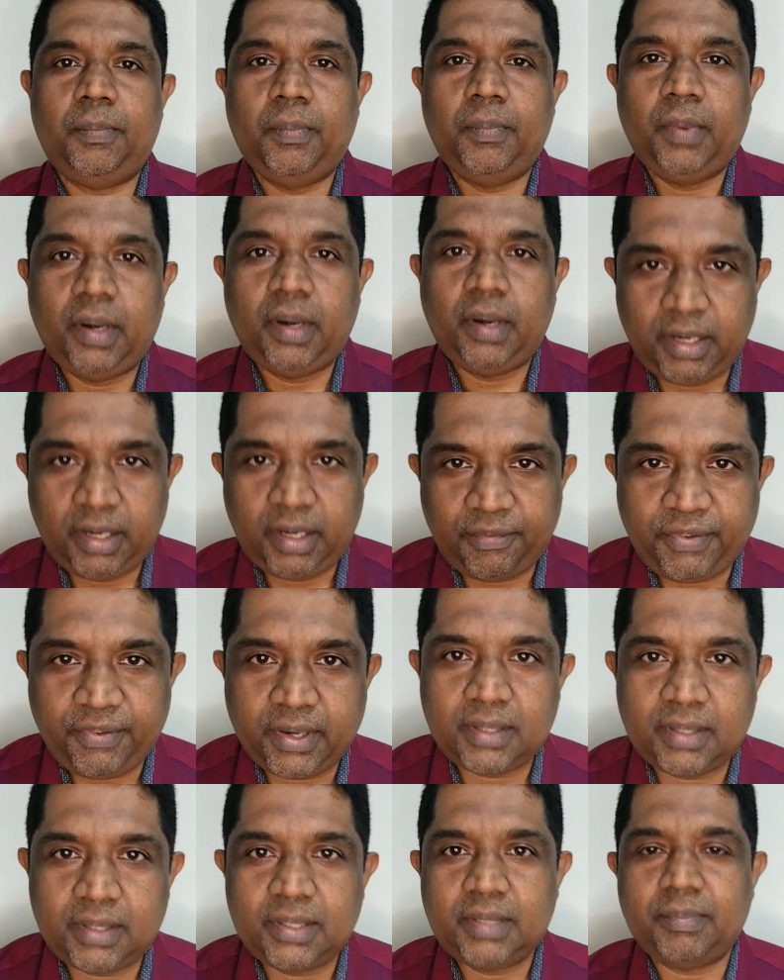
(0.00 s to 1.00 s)

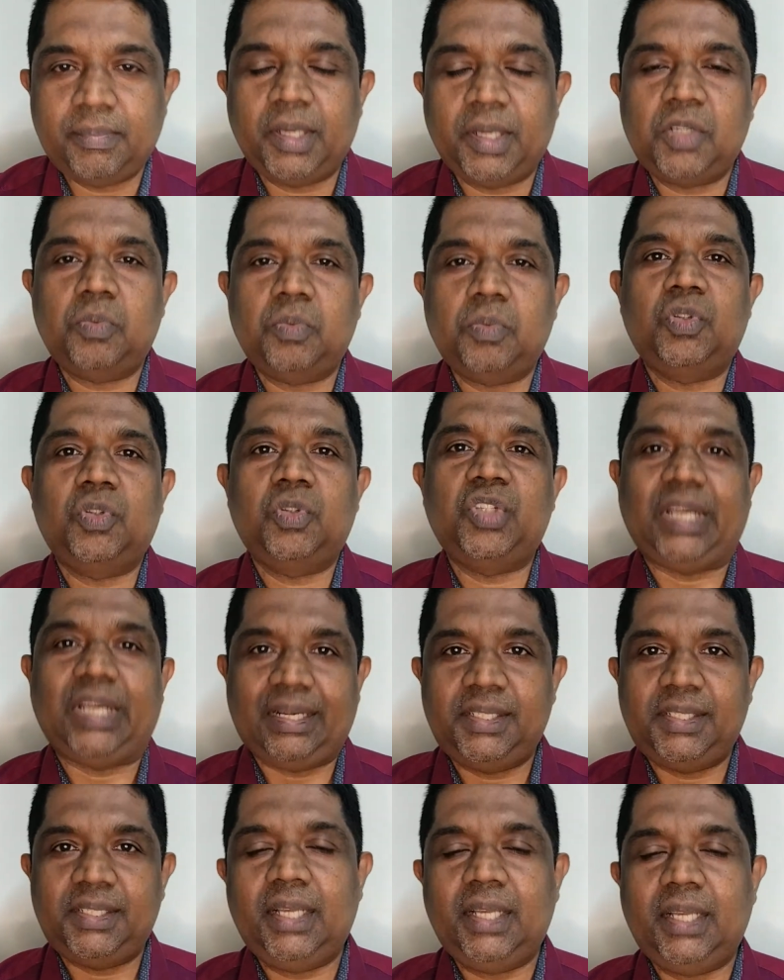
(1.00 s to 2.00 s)
difficult, much more
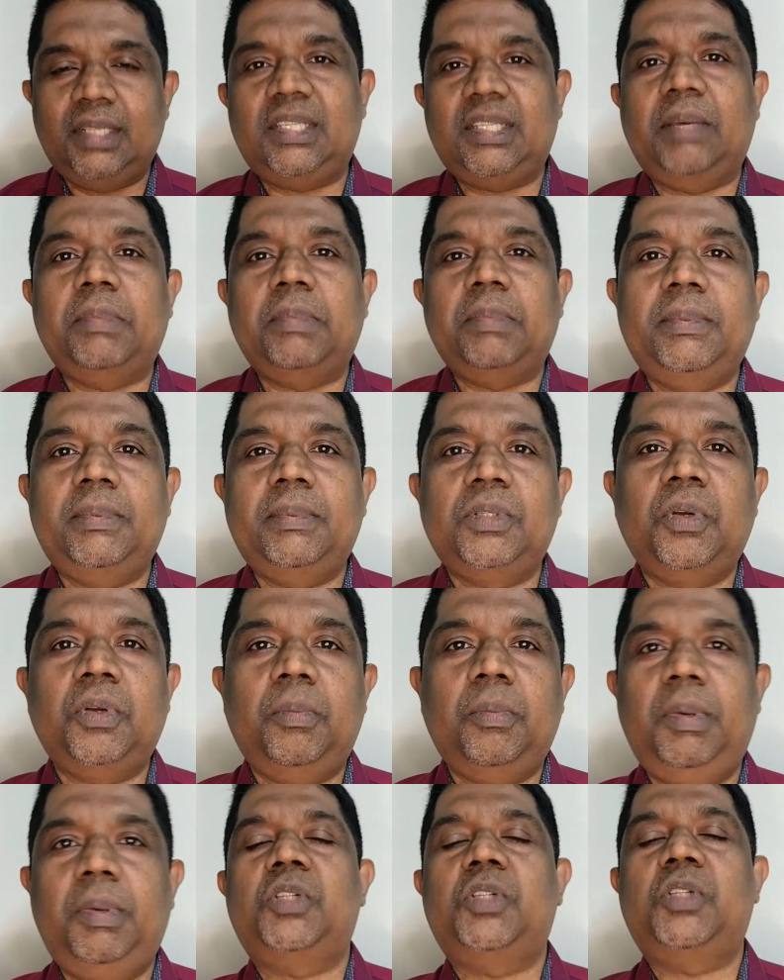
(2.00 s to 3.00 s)
challenging. At the same time, it's going to
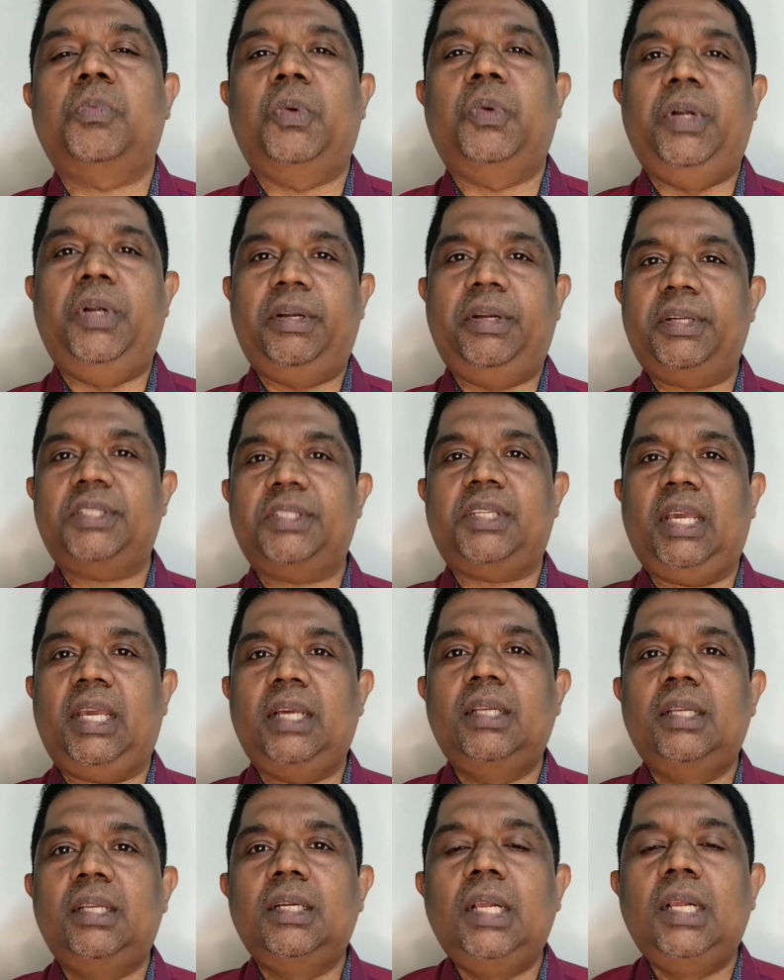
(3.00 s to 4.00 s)
be much more interesting.
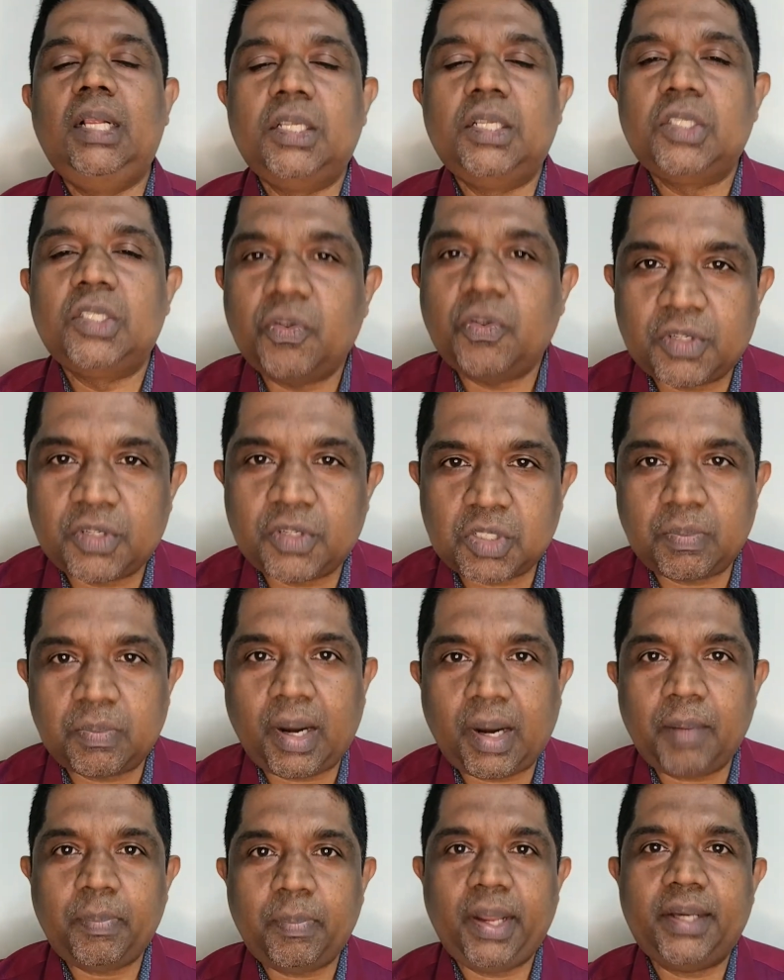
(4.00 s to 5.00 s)
So for
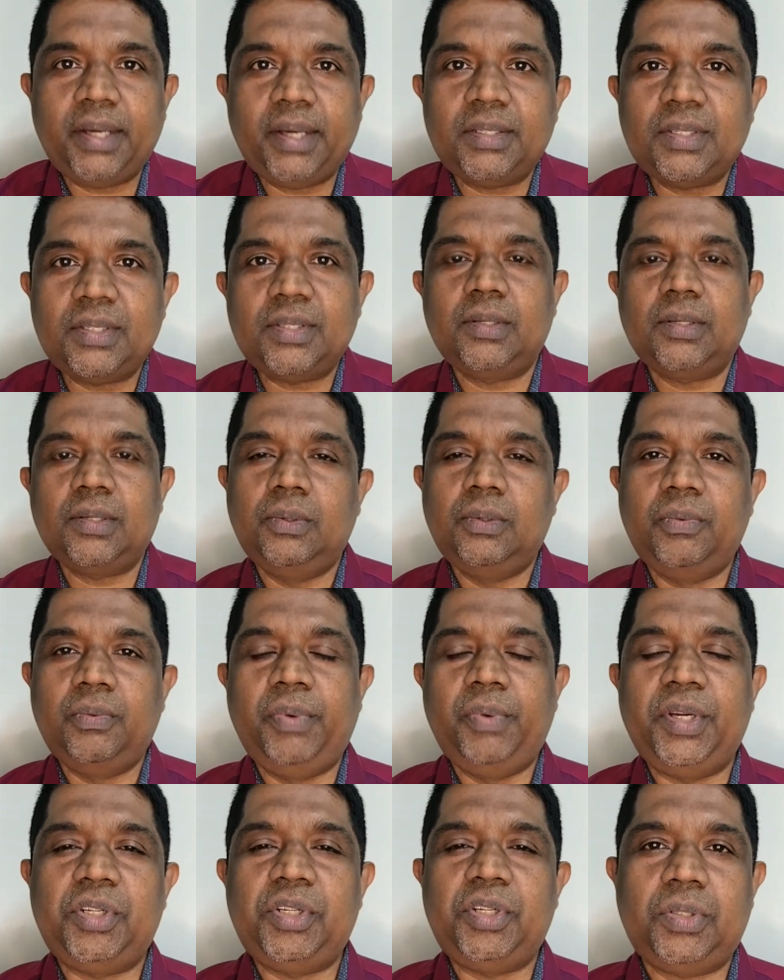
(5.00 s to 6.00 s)
smart players who
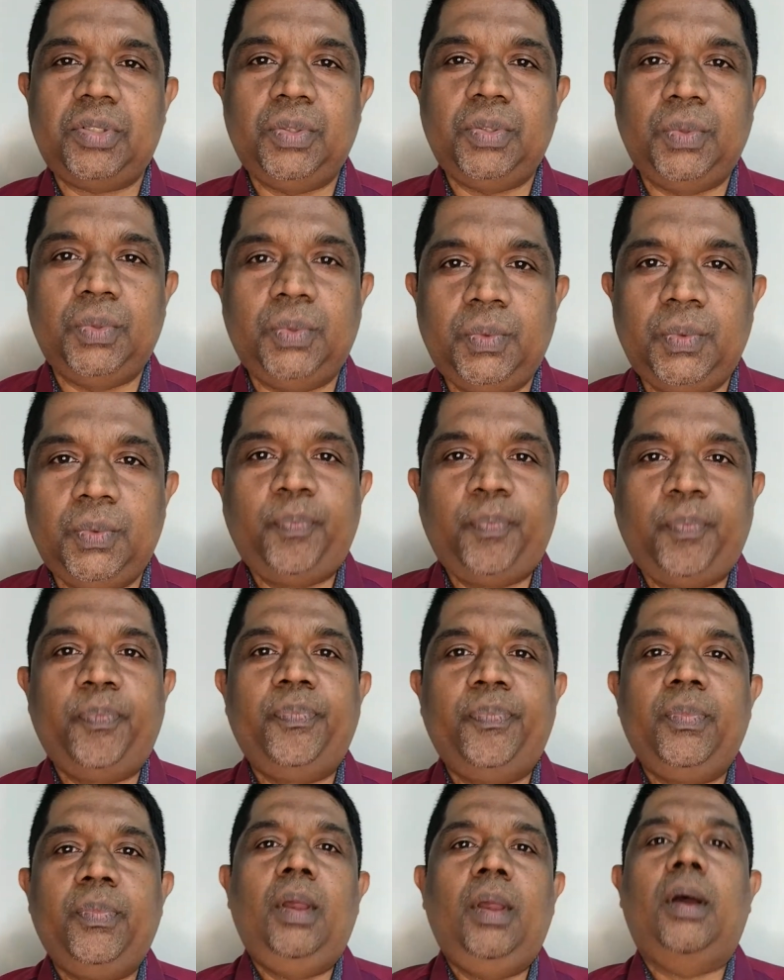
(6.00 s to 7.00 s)
wish to
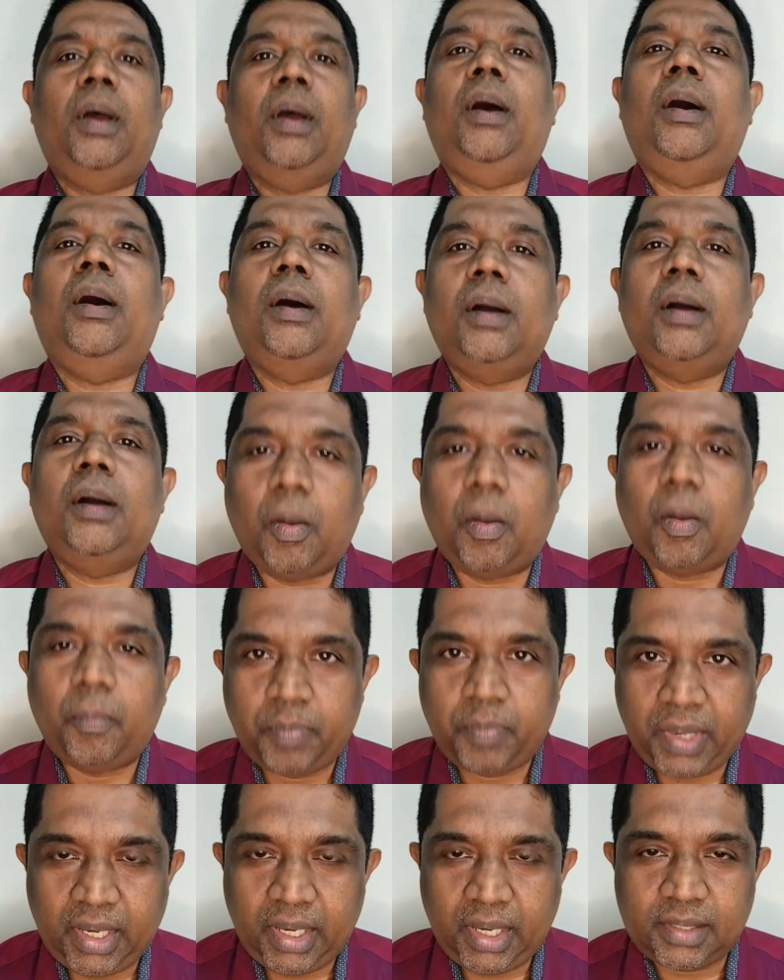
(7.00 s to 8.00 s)

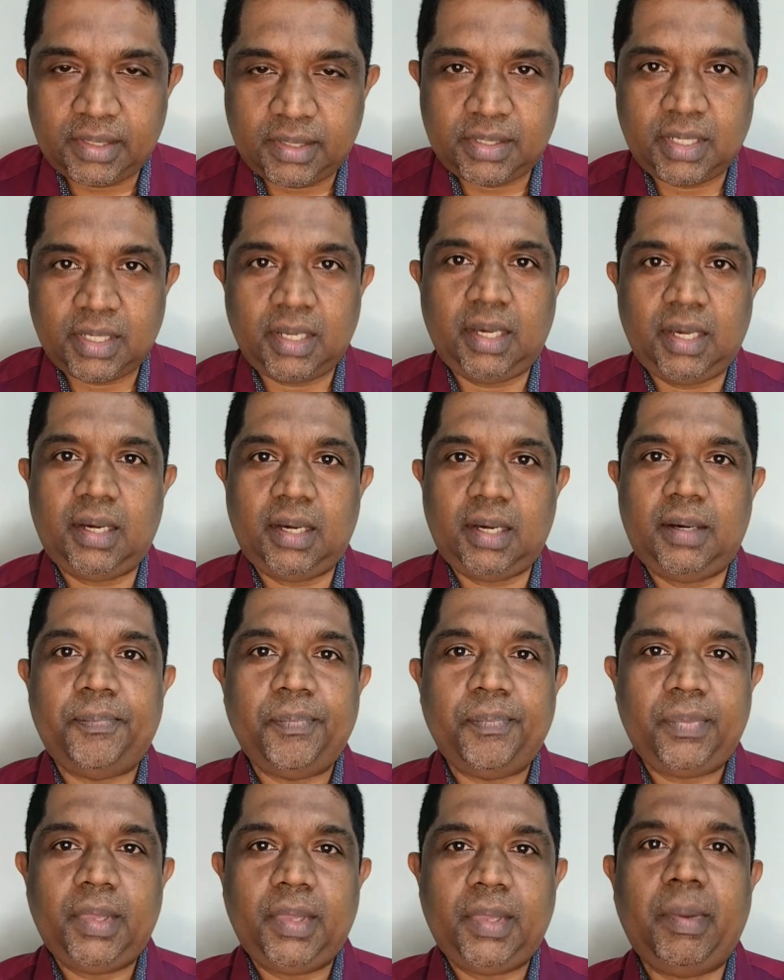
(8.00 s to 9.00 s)
compete
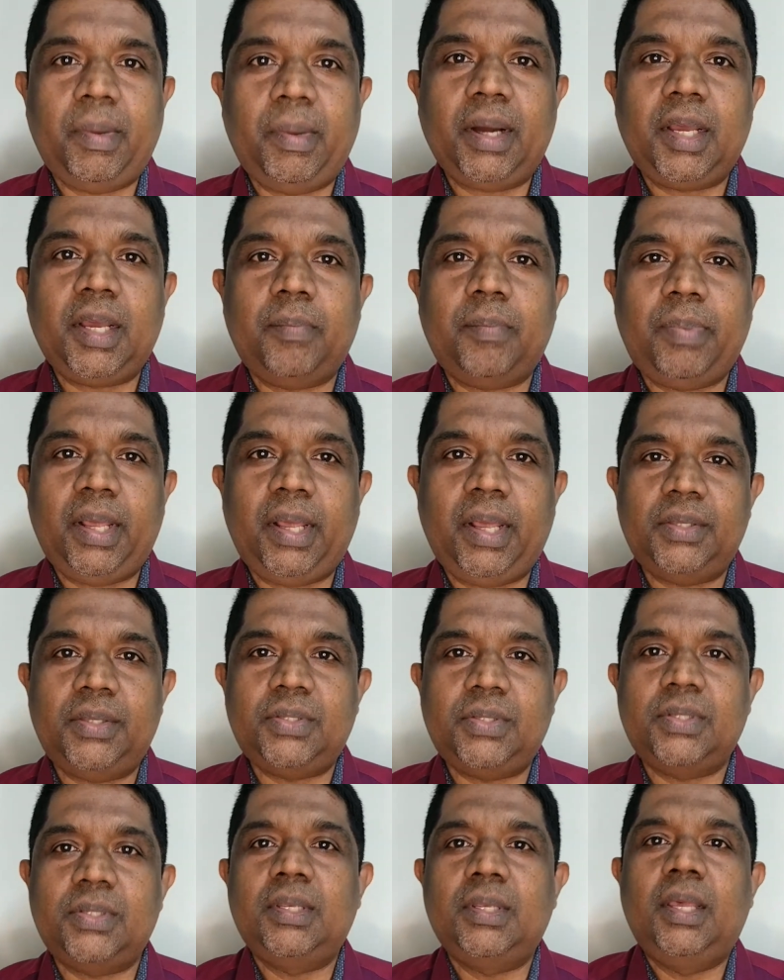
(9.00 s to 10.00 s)
in the
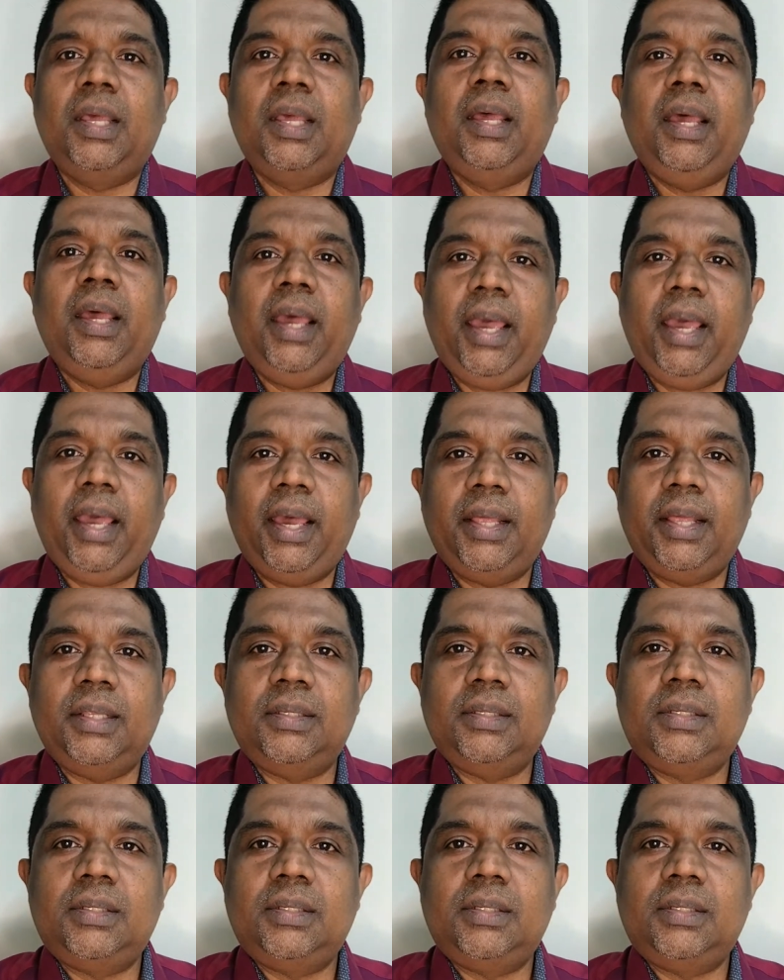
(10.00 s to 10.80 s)
marketplace and,